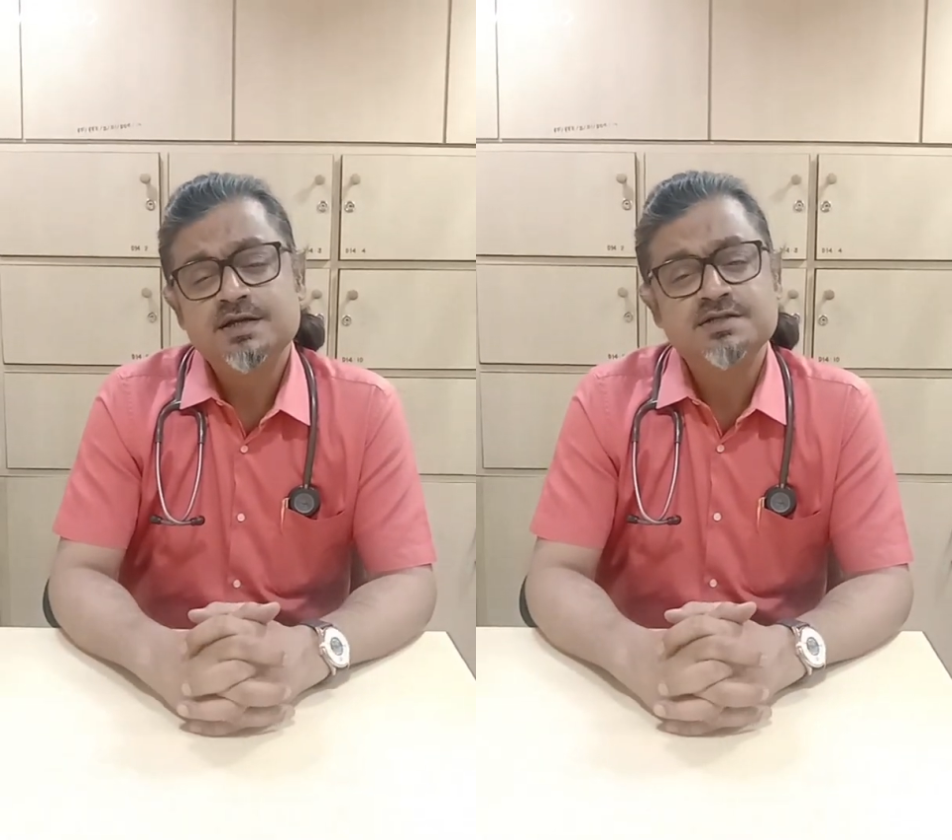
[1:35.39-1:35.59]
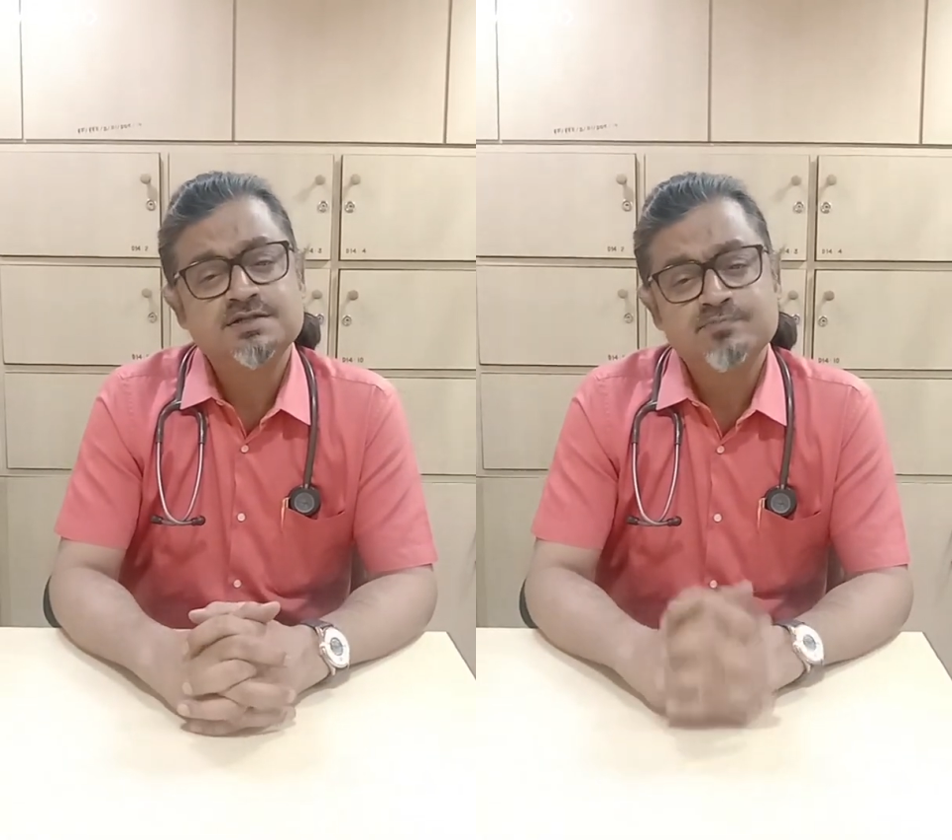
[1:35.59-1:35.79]

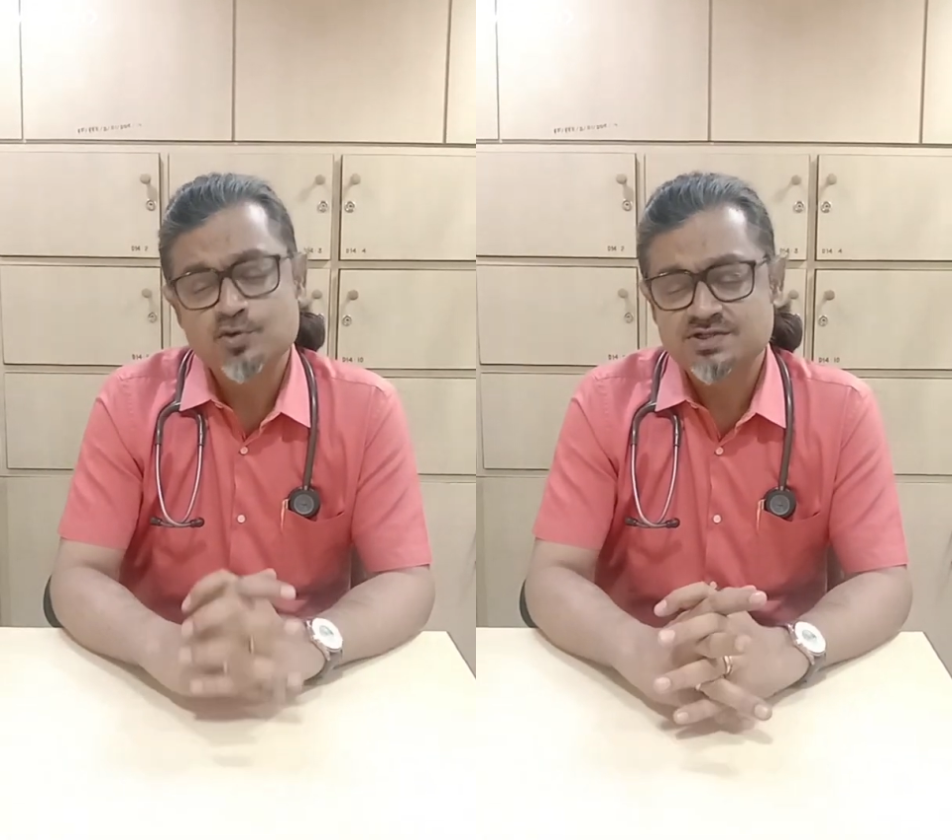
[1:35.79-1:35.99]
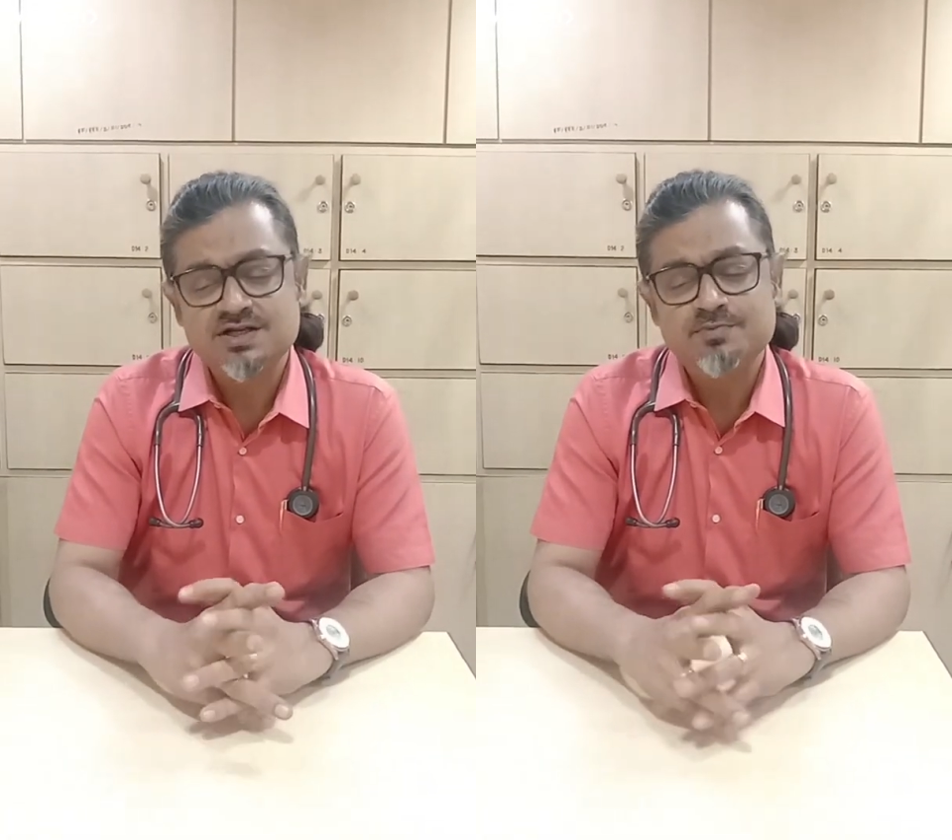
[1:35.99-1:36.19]
it is
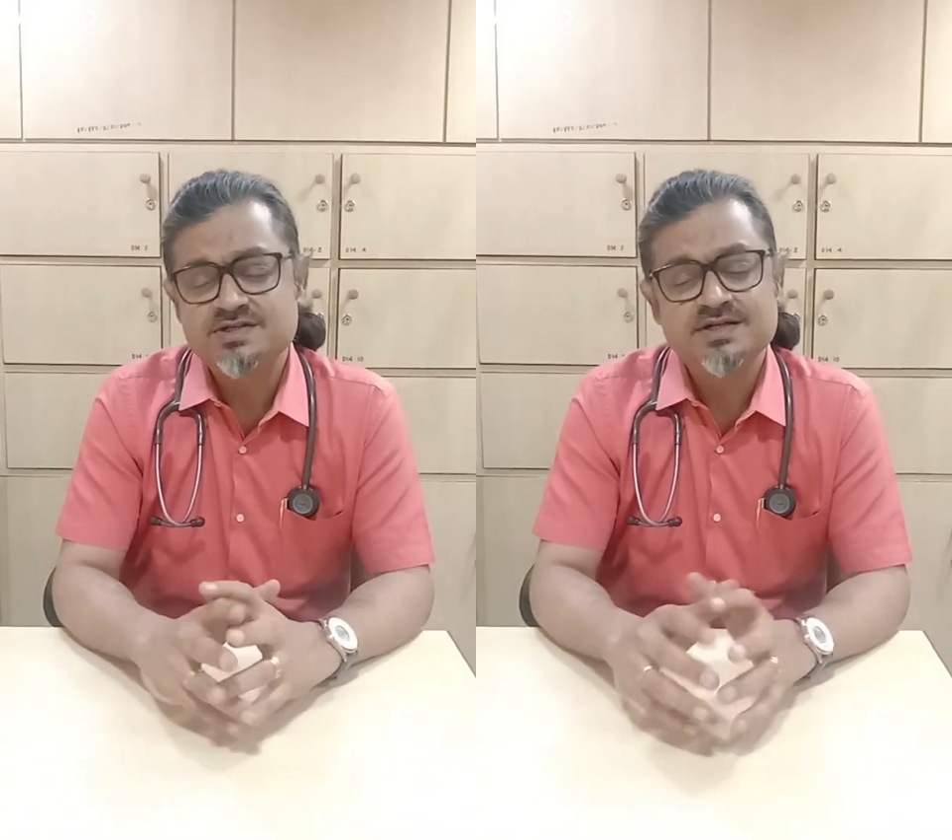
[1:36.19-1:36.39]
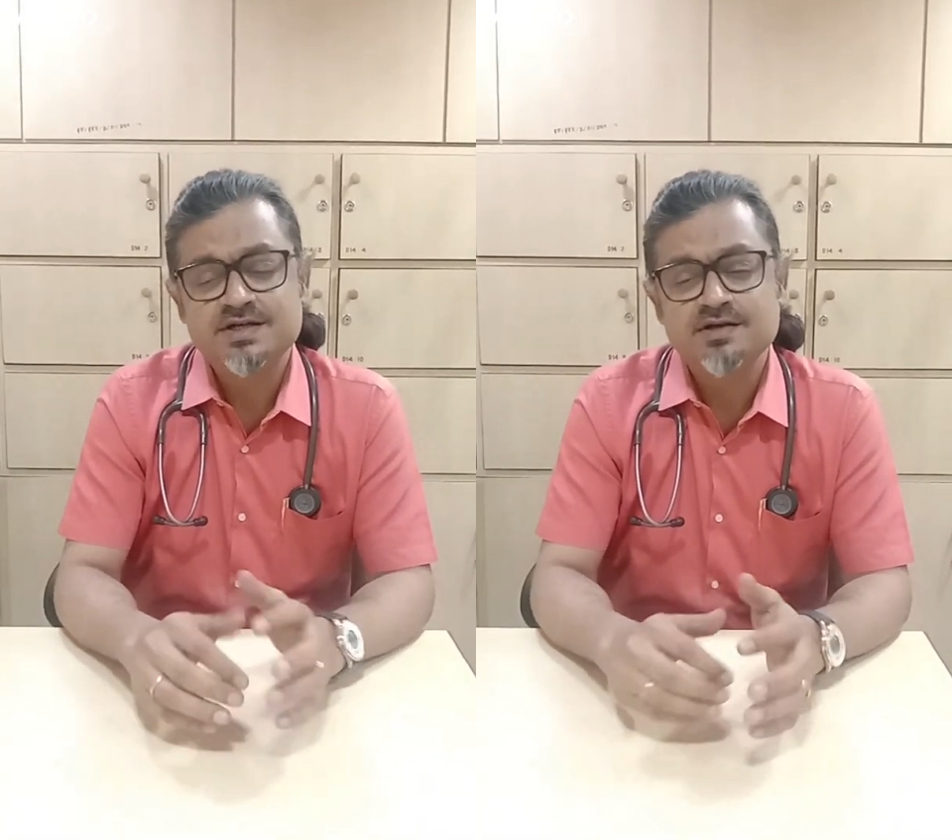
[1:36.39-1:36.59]
mostly
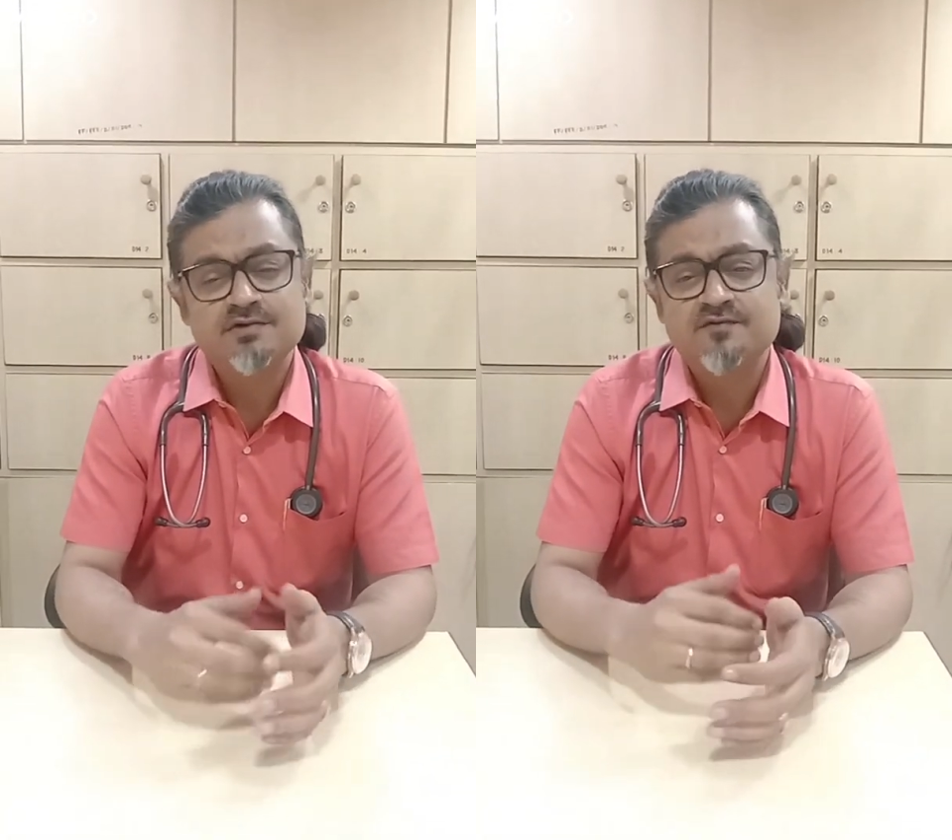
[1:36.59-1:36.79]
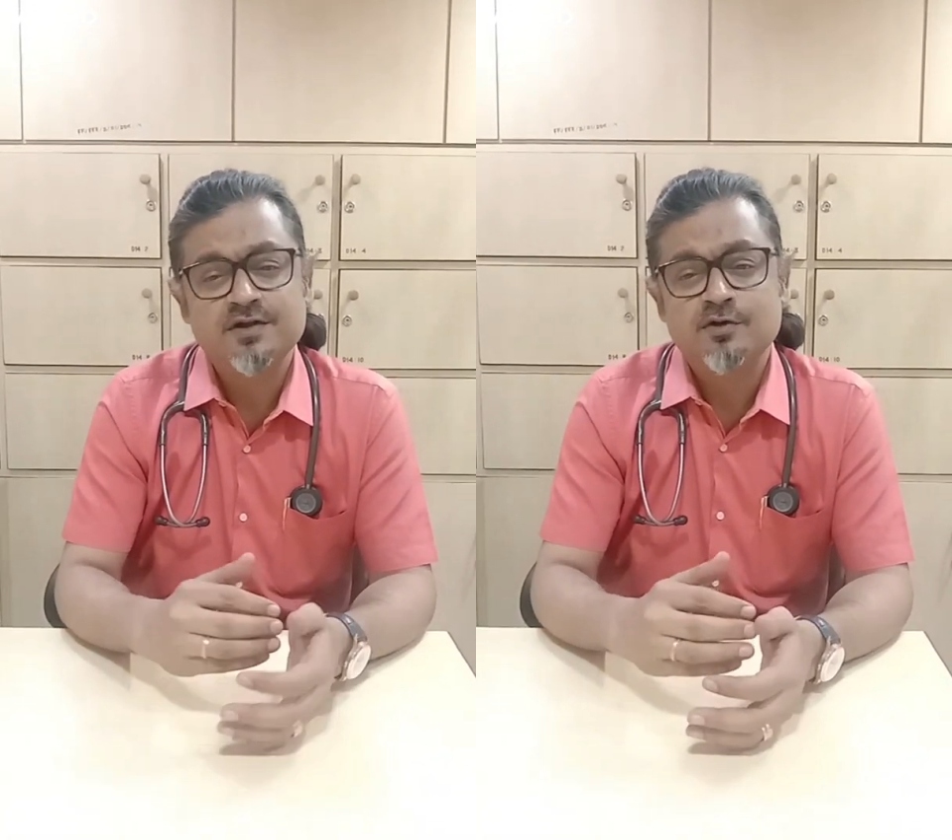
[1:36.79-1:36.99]
presenting
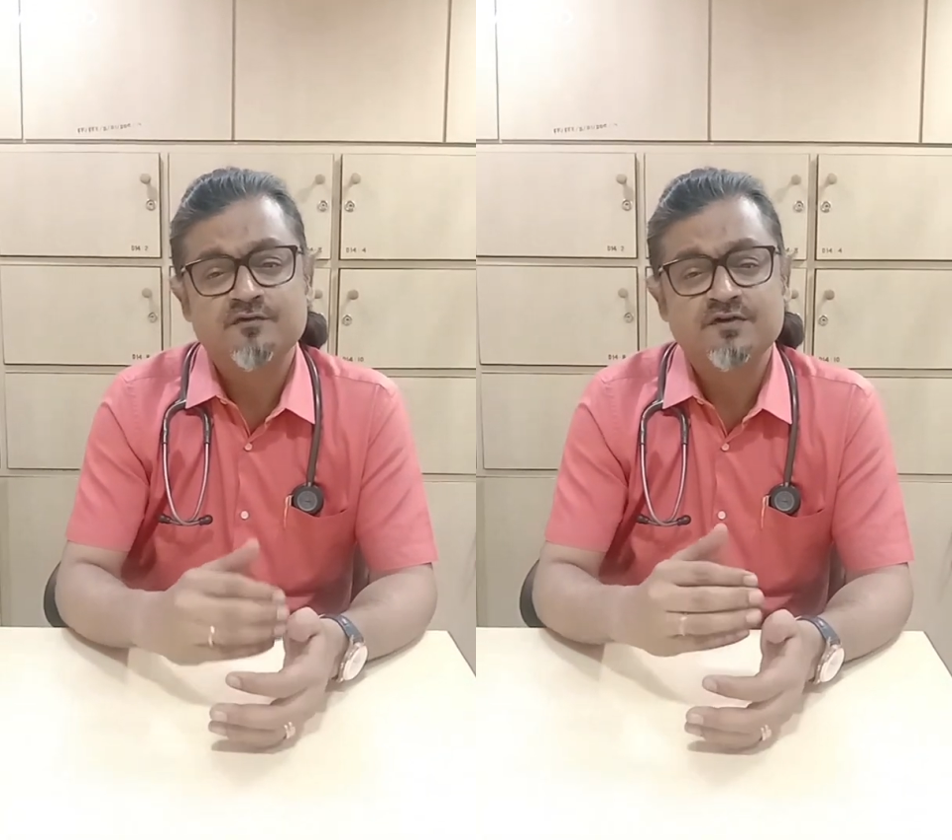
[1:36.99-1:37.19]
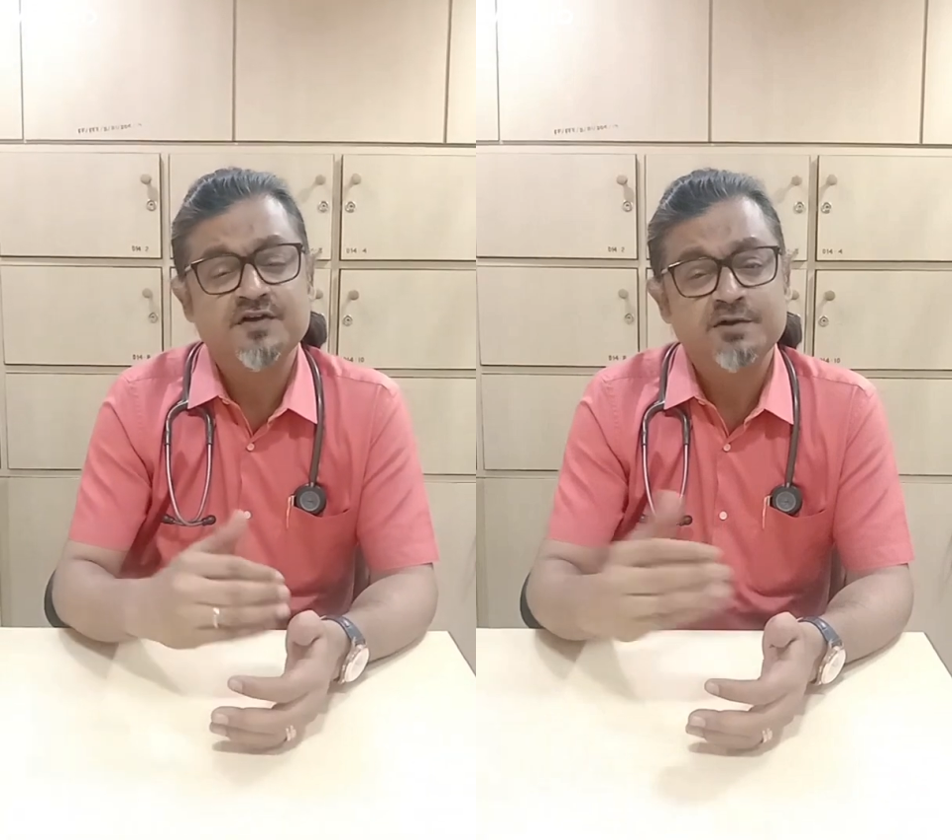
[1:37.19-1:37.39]
roughly
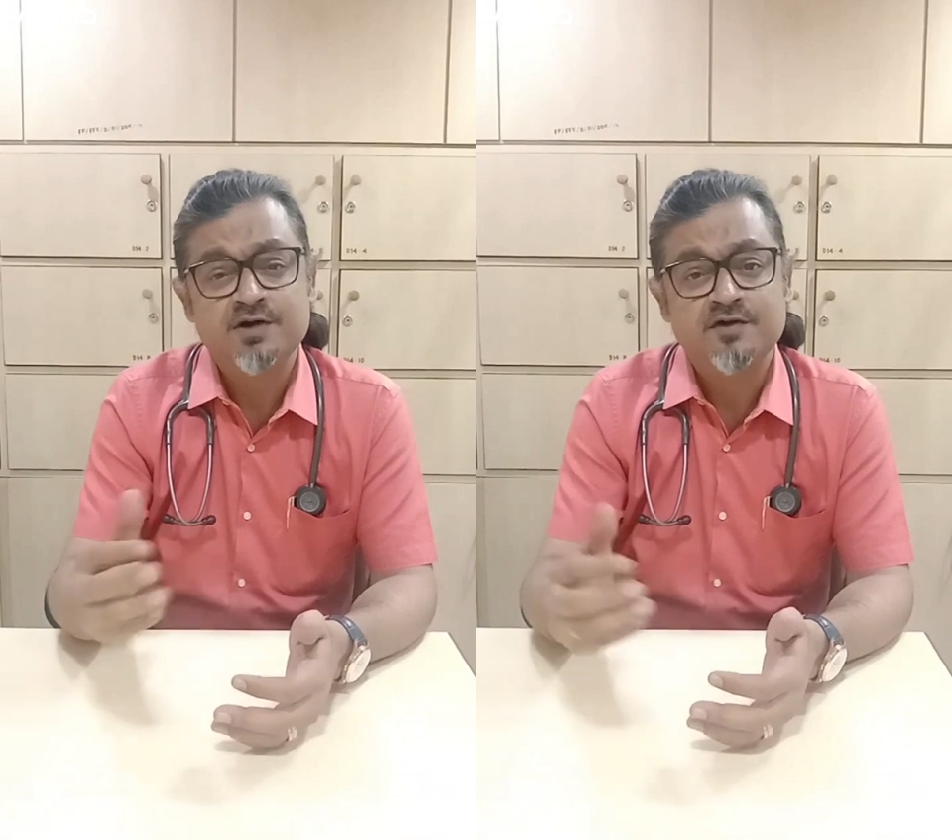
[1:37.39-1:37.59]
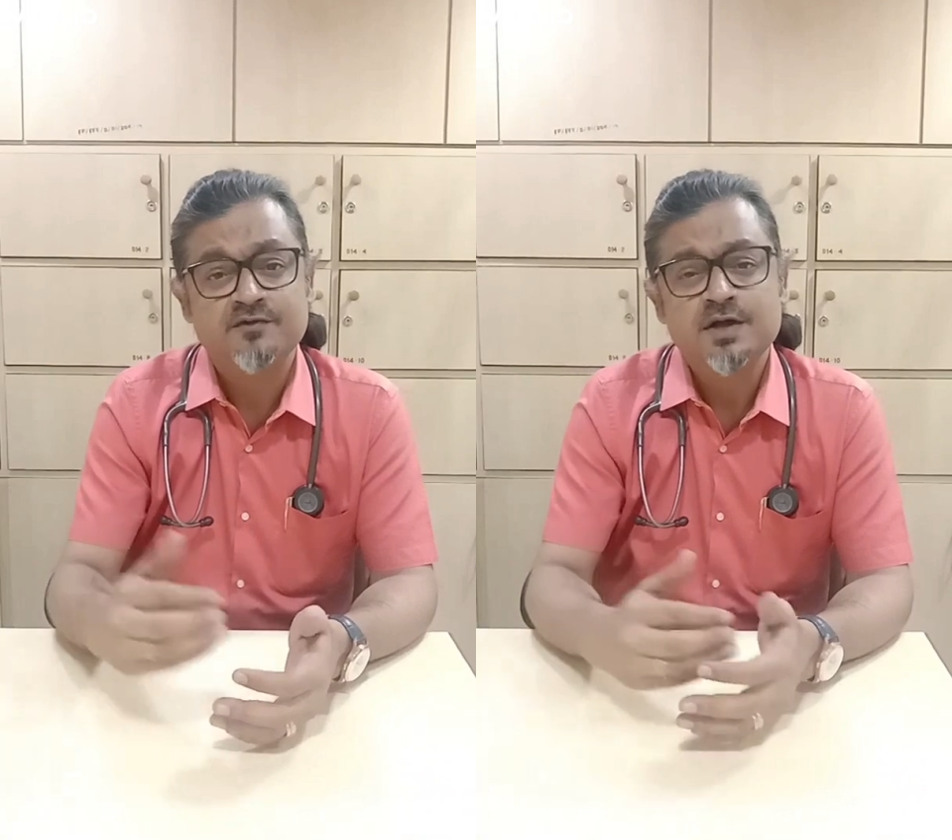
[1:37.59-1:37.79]
around 50
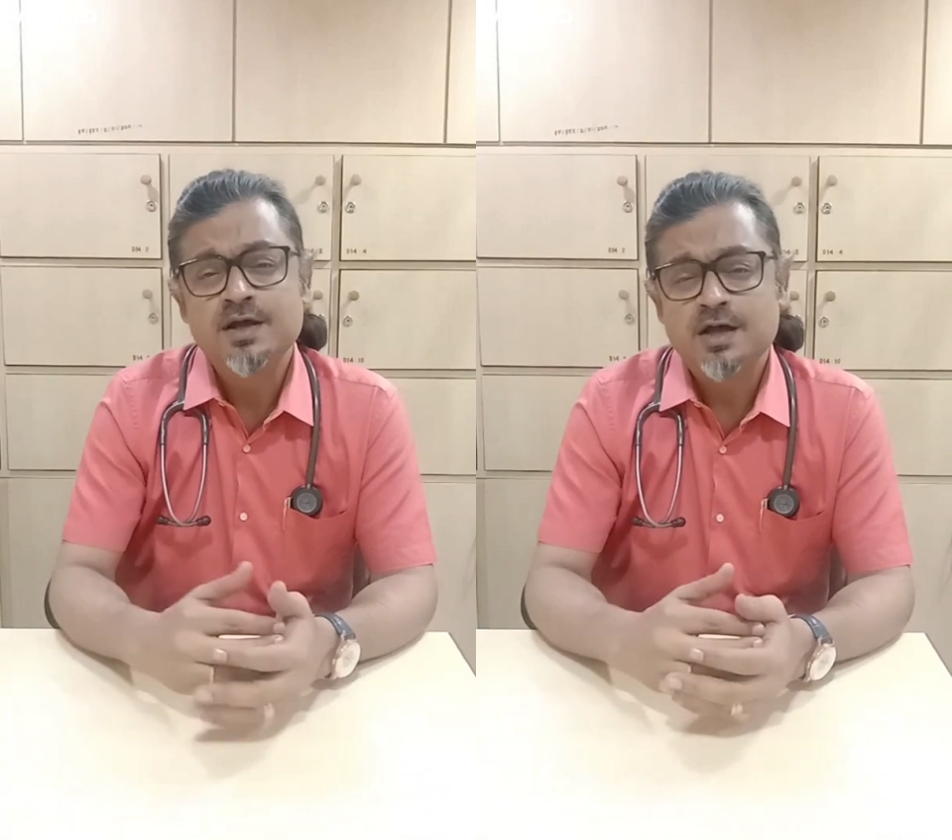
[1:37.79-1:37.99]
above,